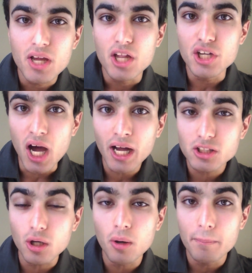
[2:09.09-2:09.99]
not
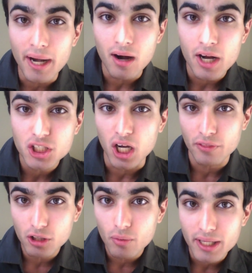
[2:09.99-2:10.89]
so bearish on
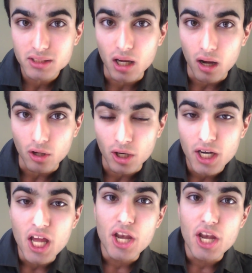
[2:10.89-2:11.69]
the US dollar,